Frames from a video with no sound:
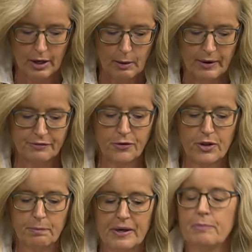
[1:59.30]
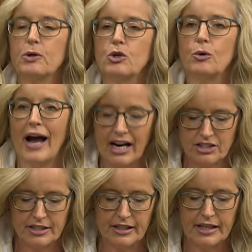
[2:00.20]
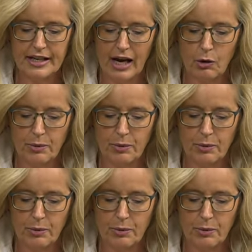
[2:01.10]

But for the people who actually need help,